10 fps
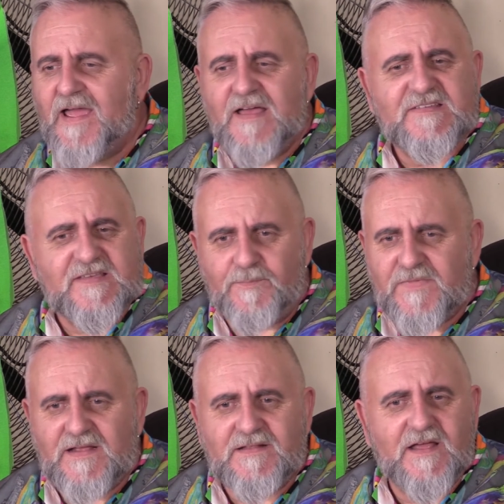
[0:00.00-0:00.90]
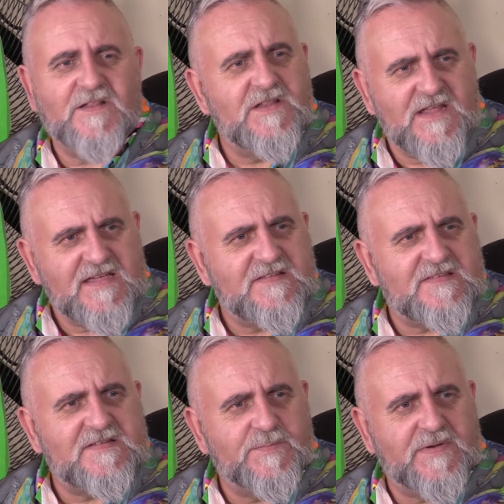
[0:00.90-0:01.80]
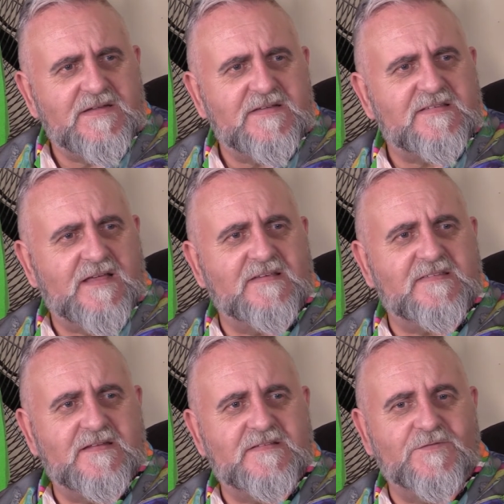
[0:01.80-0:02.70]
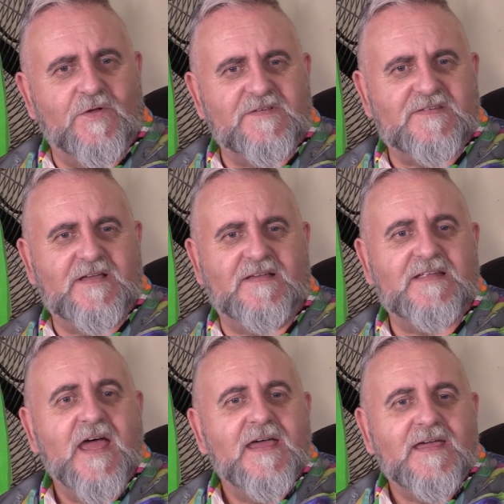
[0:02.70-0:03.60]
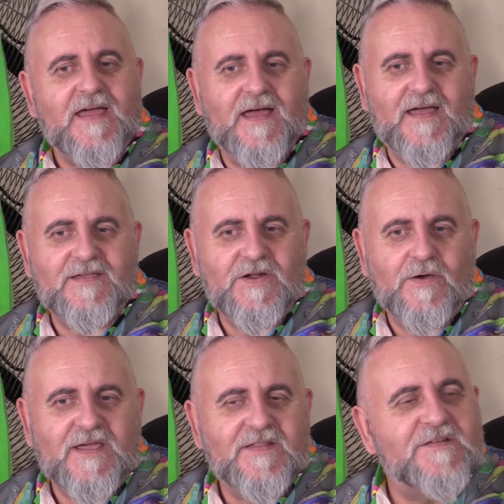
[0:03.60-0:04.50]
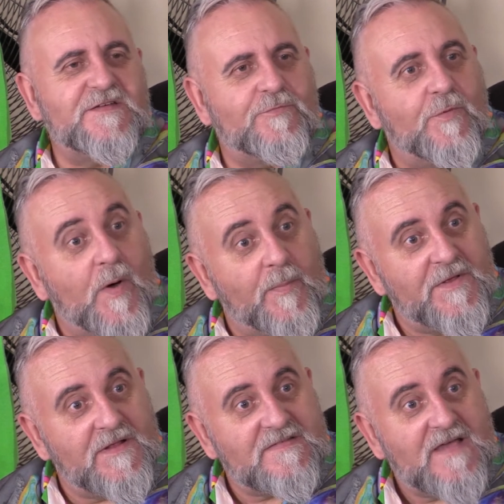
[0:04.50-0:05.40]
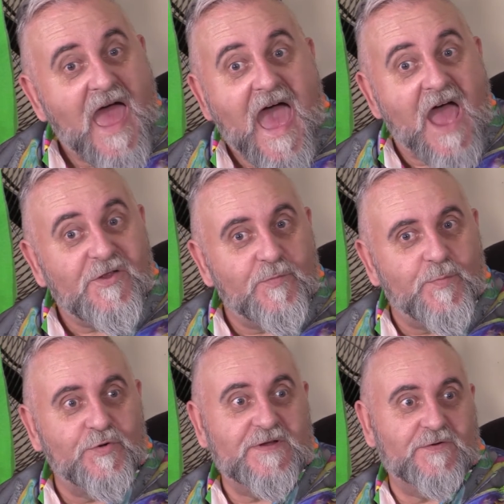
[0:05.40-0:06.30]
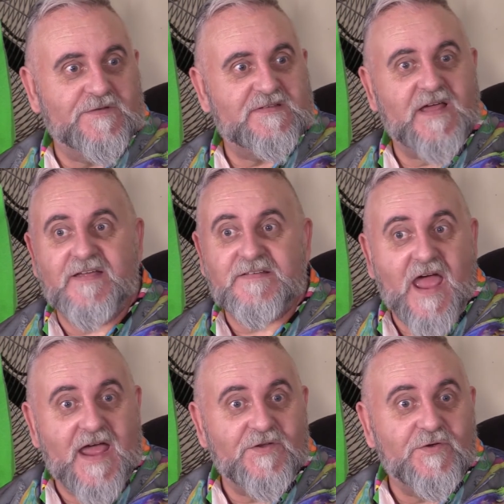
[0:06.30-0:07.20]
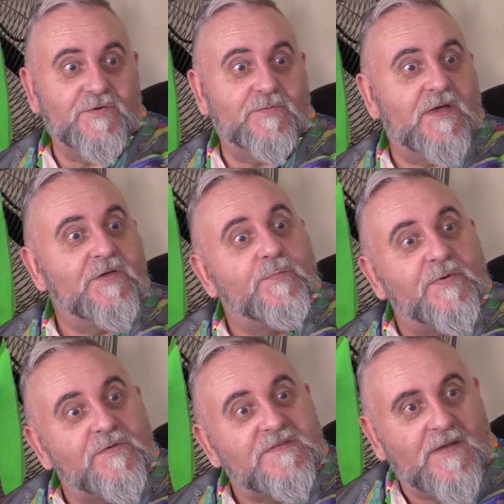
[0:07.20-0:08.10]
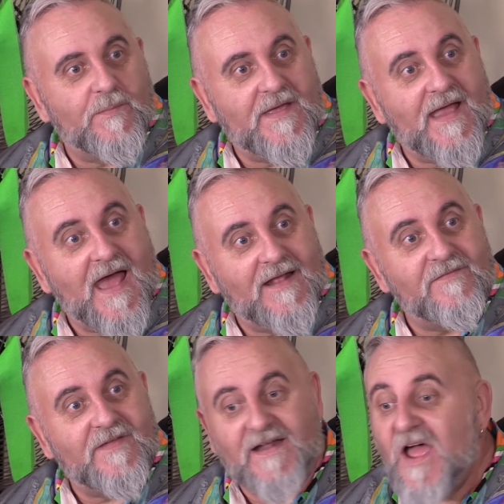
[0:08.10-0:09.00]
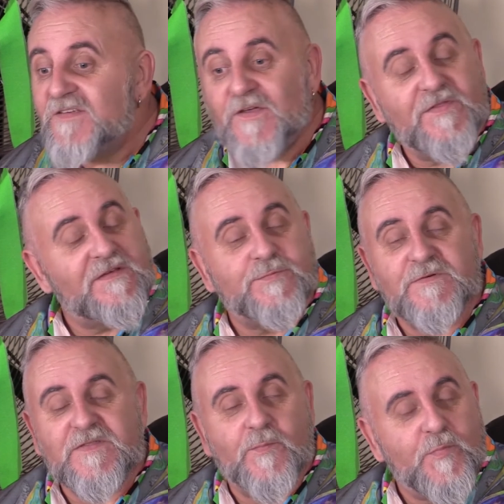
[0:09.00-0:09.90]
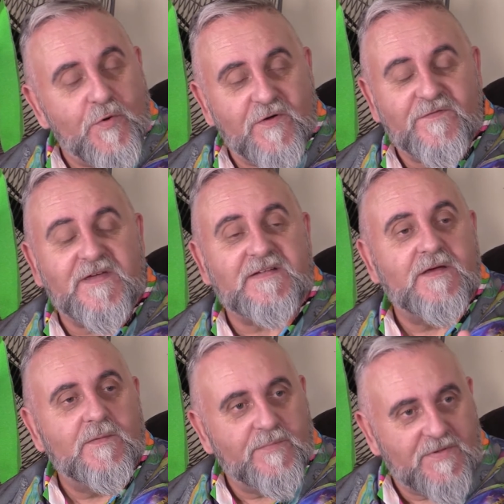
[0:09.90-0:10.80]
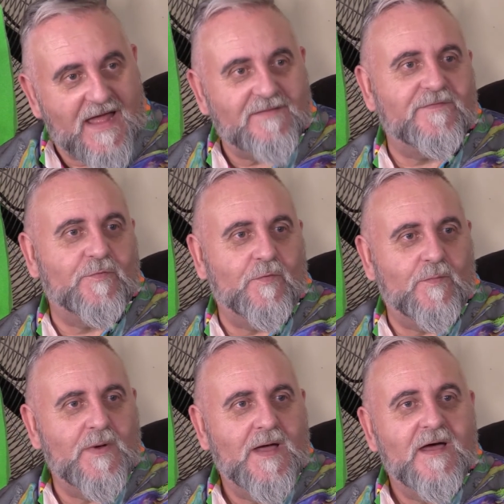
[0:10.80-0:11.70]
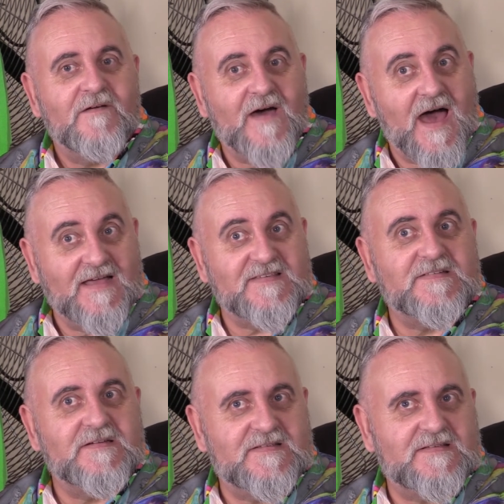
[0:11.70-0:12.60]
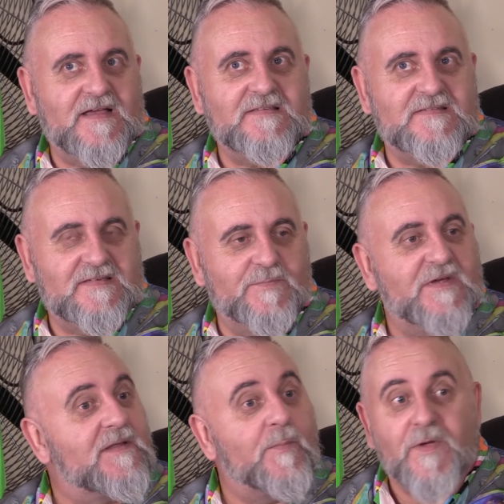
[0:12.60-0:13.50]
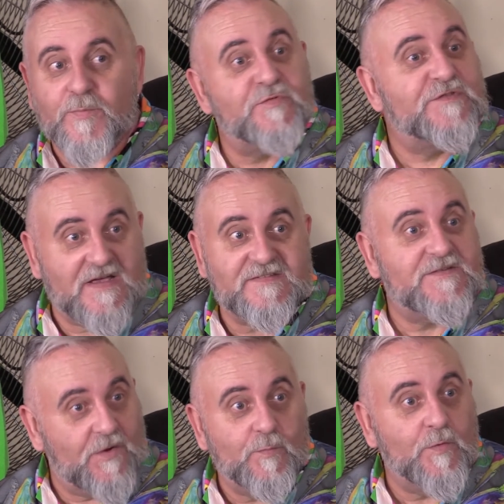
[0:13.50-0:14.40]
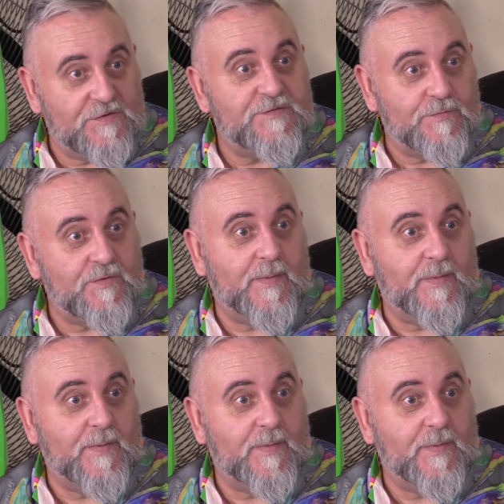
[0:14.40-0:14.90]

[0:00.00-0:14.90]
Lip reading: something that needs to be discussed that's not discussed, in the general populace, and you put it on stage and you build something out of that. So this was the perfect platform for us to discuss a subject that people just don't want to talk